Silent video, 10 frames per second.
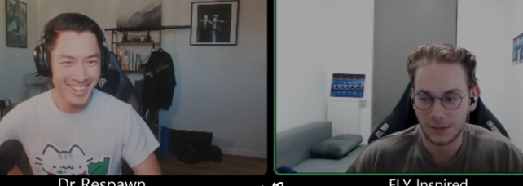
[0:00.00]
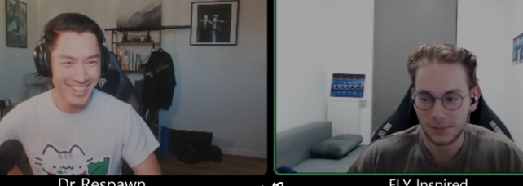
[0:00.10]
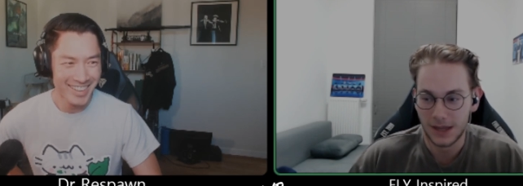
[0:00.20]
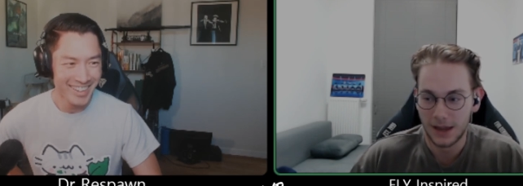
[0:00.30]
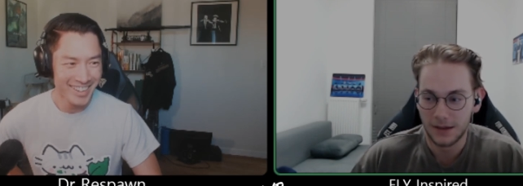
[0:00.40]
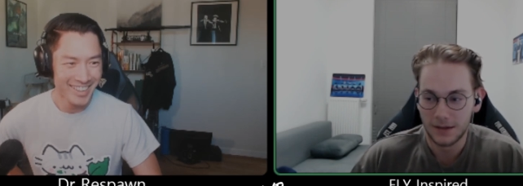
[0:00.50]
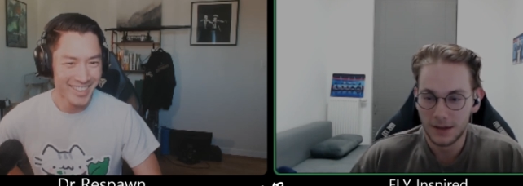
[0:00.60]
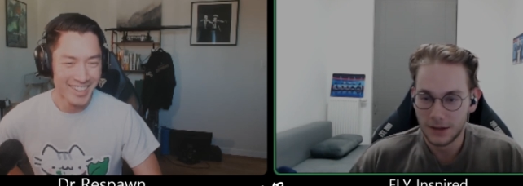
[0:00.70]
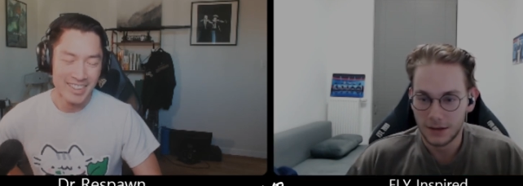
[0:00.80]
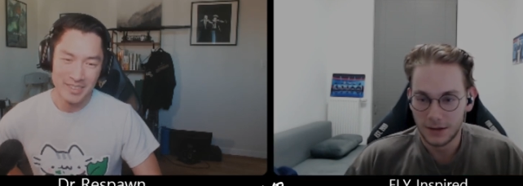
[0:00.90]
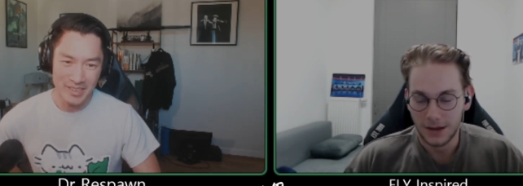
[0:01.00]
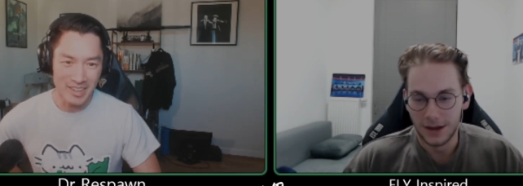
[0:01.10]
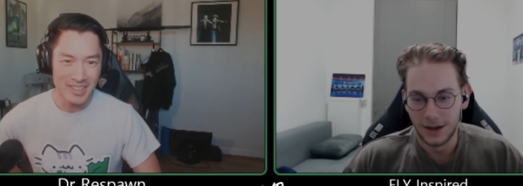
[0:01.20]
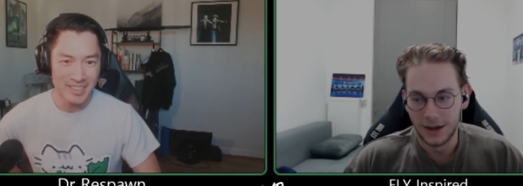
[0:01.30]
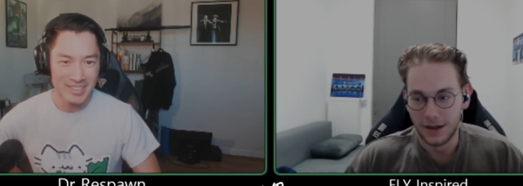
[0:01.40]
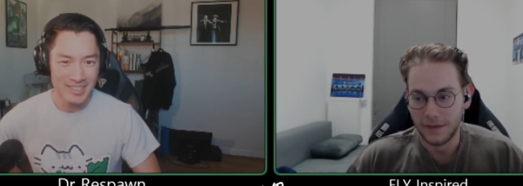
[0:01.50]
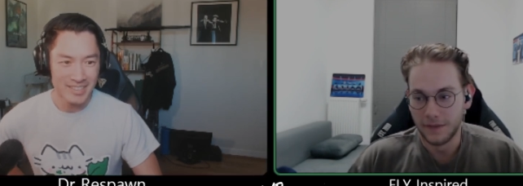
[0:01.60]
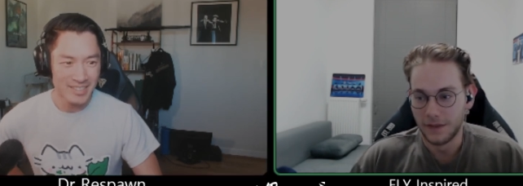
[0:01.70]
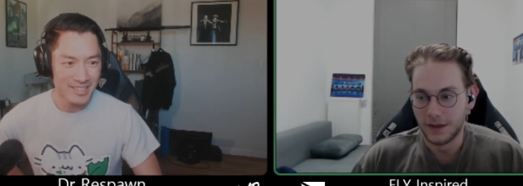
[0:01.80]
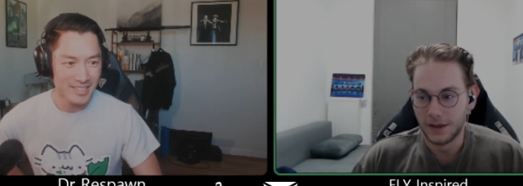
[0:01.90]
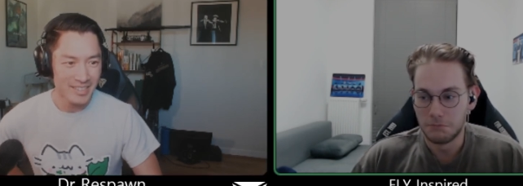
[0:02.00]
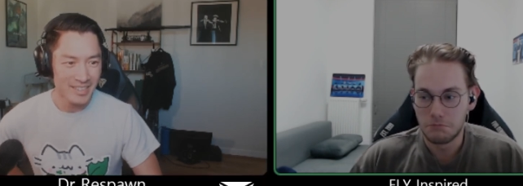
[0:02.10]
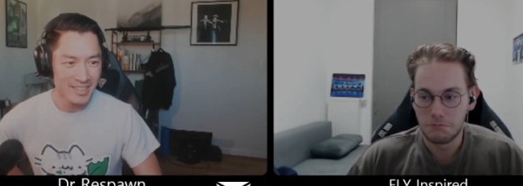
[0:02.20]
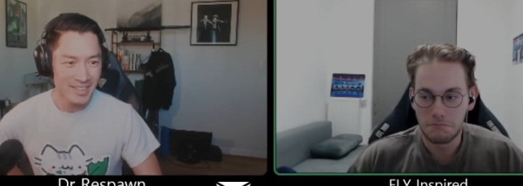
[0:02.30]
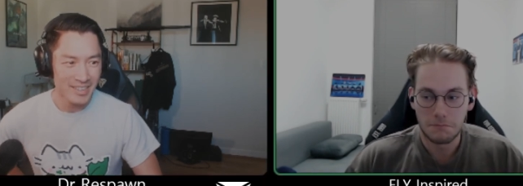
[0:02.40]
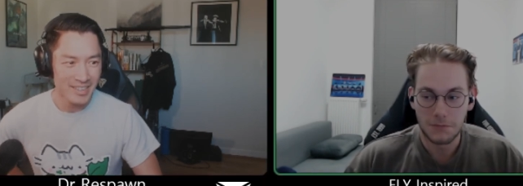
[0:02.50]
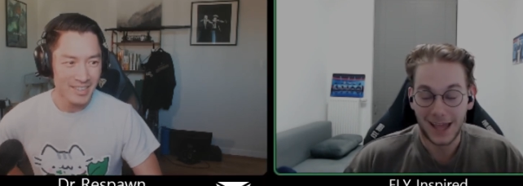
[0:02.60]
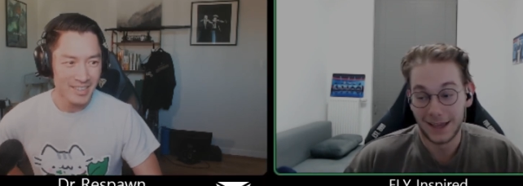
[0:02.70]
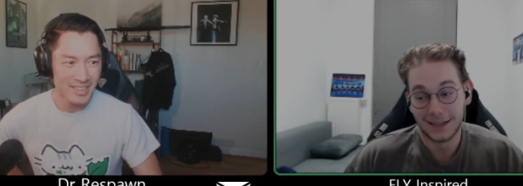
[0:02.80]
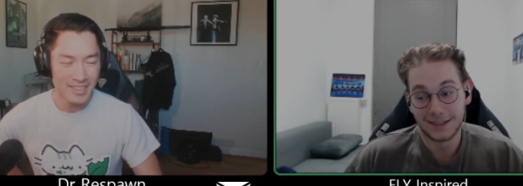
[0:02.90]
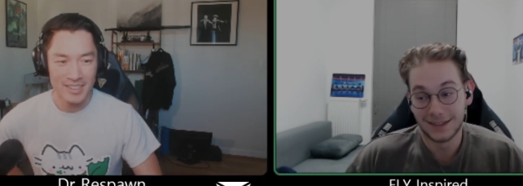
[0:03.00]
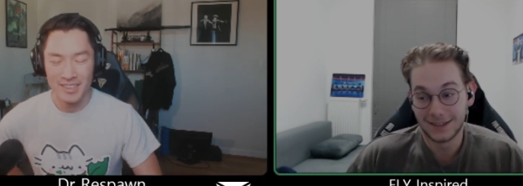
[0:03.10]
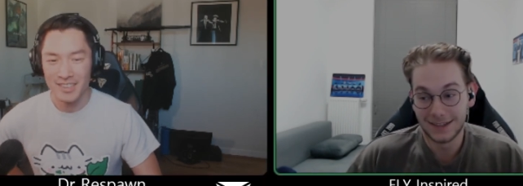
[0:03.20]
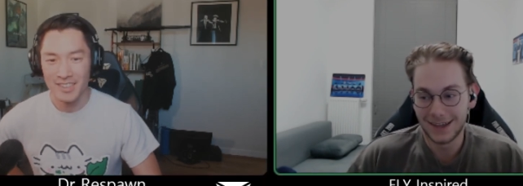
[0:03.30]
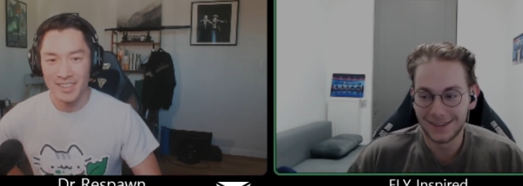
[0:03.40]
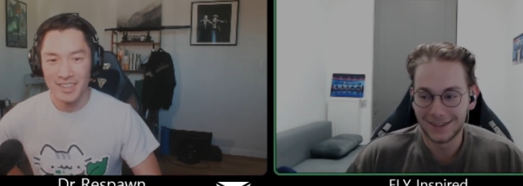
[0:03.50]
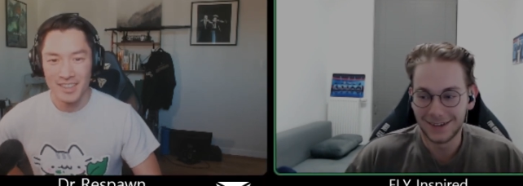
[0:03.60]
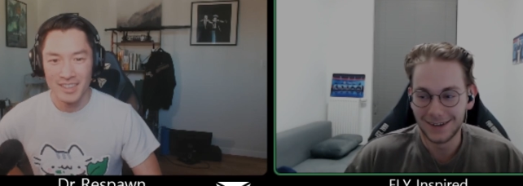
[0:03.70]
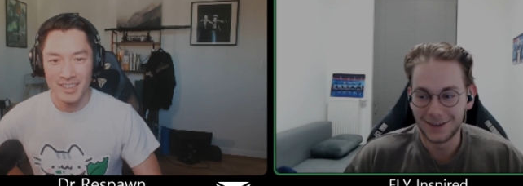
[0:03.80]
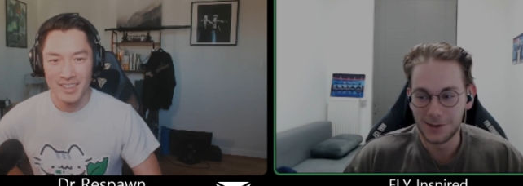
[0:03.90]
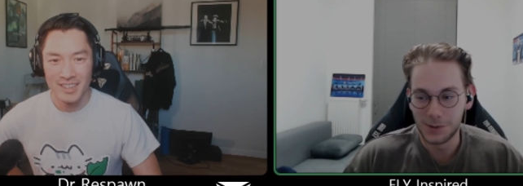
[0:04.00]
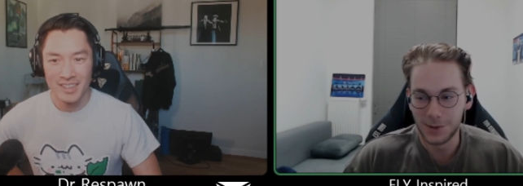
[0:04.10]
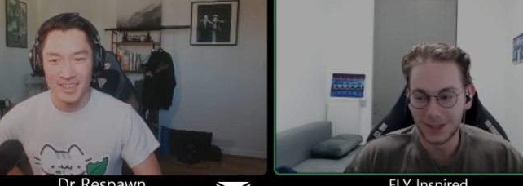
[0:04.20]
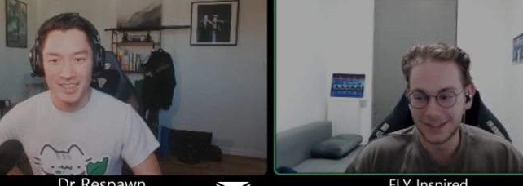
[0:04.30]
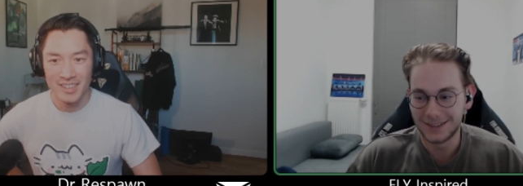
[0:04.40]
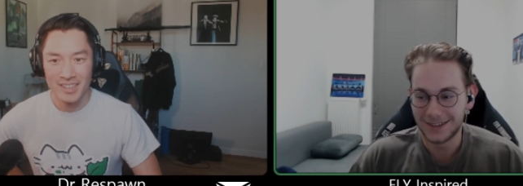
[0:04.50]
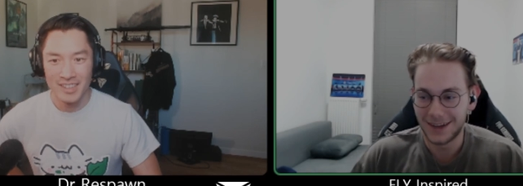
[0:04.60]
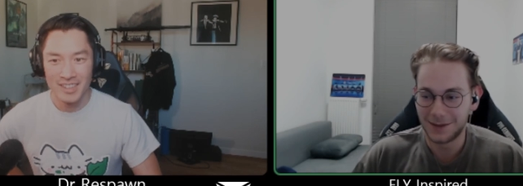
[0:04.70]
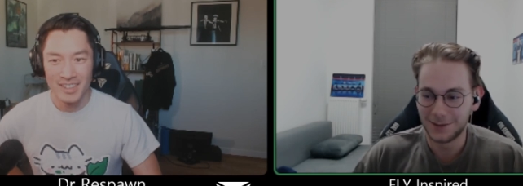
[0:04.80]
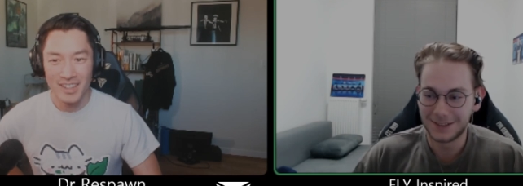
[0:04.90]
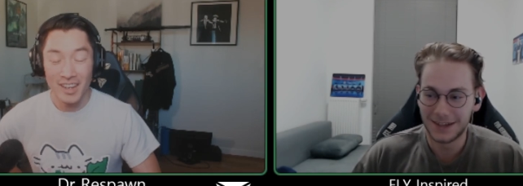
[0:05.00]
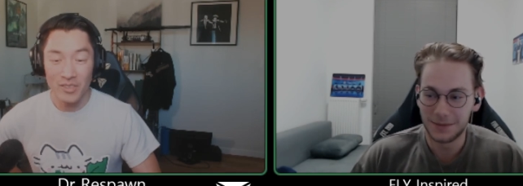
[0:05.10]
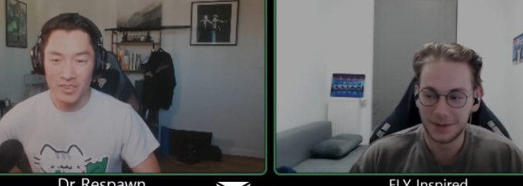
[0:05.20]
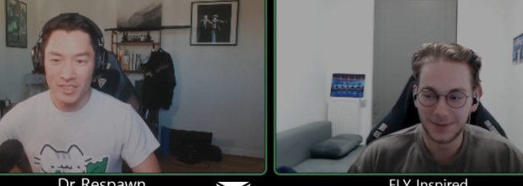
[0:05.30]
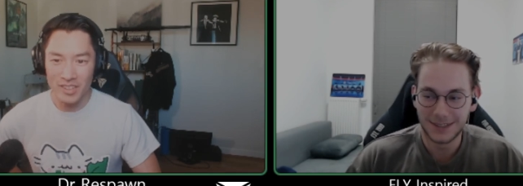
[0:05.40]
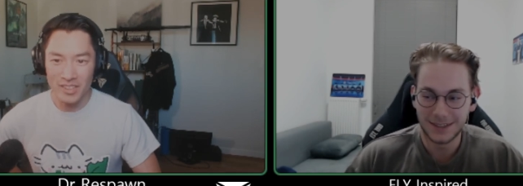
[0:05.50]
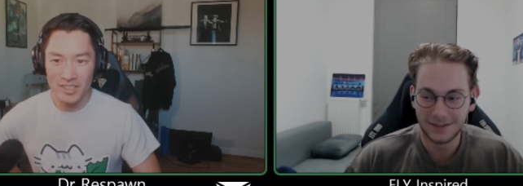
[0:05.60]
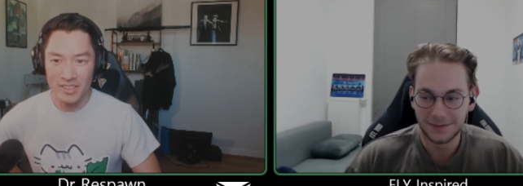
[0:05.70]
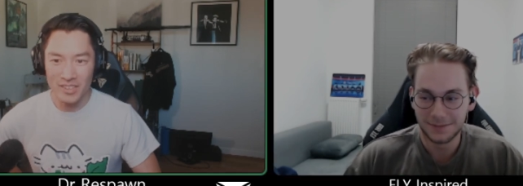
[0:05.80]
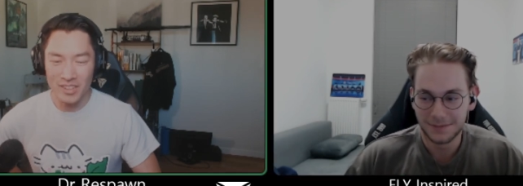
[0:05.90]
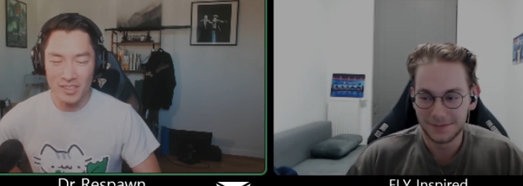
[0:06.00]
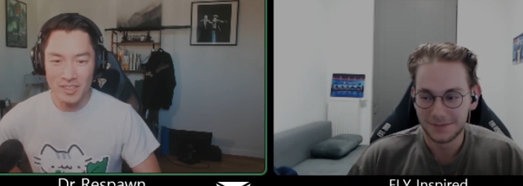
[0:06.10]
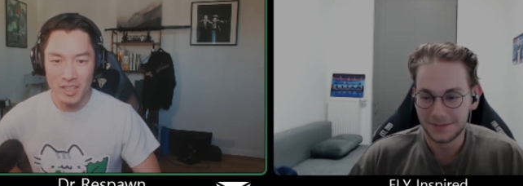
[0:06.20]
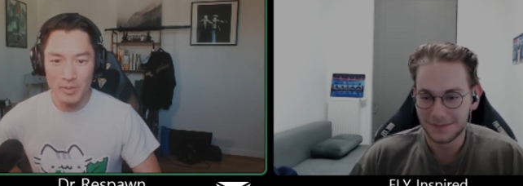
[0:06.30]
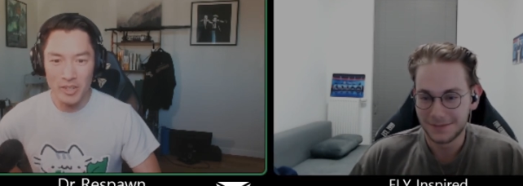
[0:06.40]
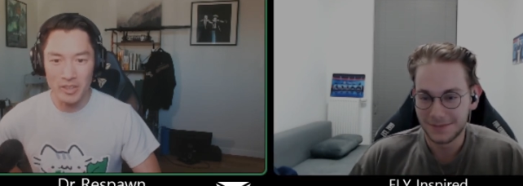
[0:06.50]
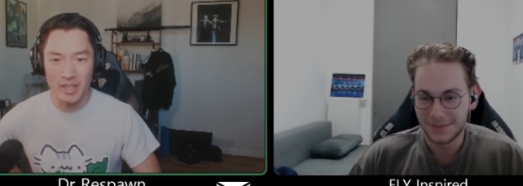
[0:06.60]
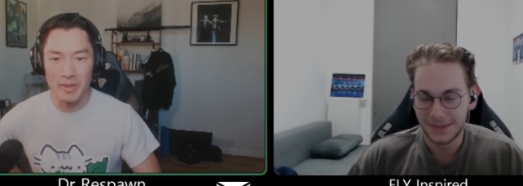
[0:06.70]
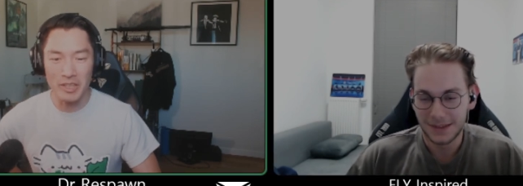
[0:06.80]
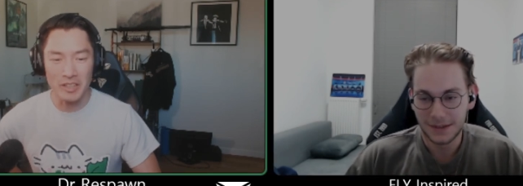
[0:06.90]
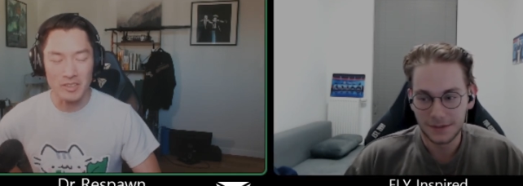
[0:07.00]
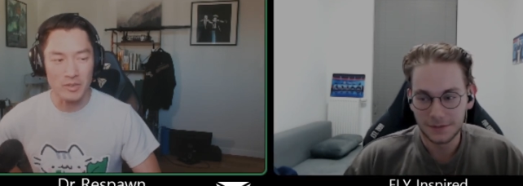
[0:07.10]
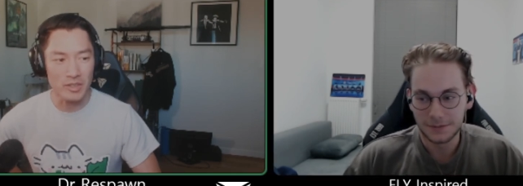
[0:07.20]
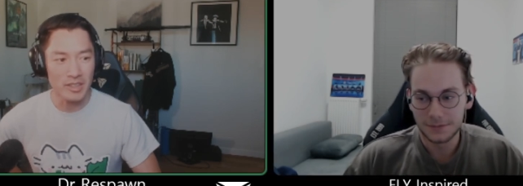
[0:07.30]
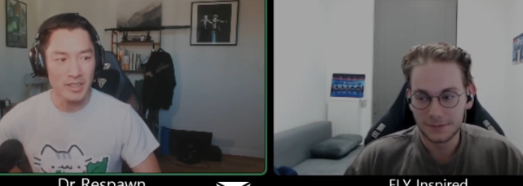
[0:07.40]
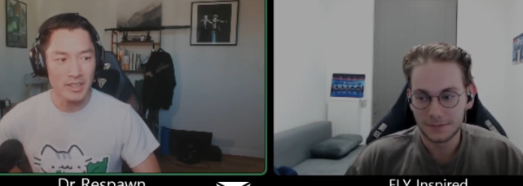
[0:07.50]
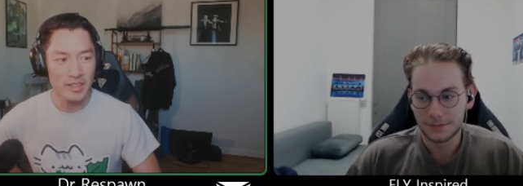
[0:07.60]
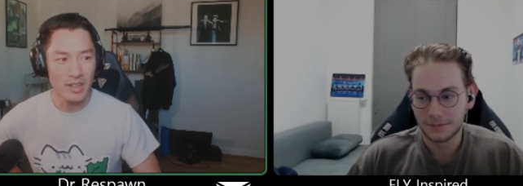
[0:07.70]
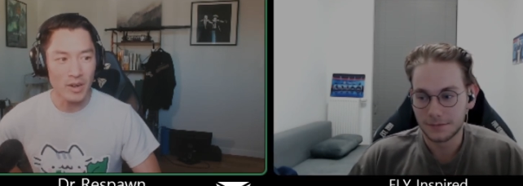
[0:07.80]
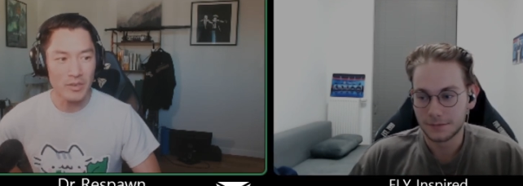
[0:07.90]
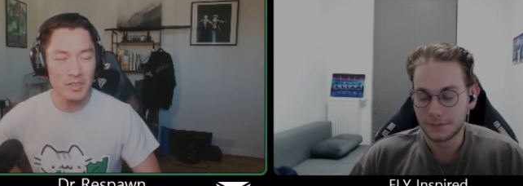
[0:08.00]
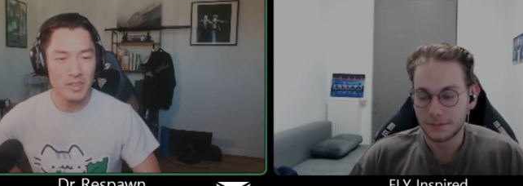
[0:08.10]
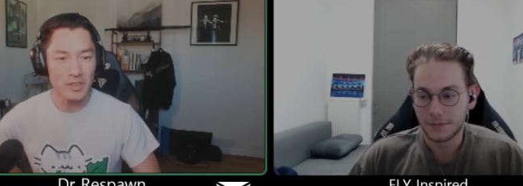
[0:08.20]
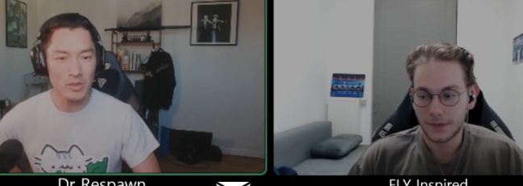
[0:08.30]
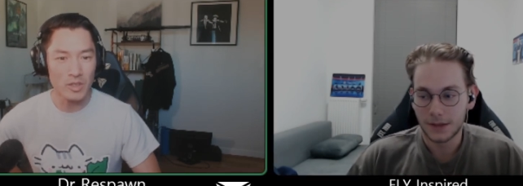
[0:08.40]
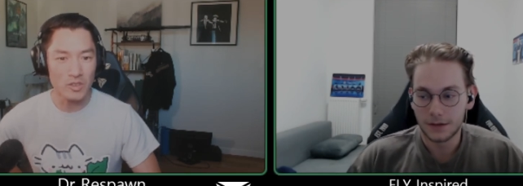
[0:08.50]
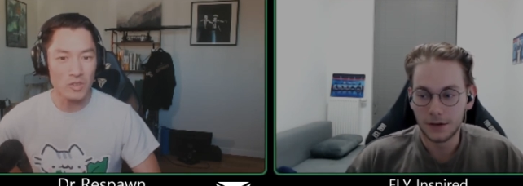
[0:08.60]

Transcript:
Speaker 1: play. Fair. And uh, I guess that's it. I don't really know what else I could say uh, about myself.
Speaker 2: Let's talk about your gaming history. You know, obviously you didn't yeah.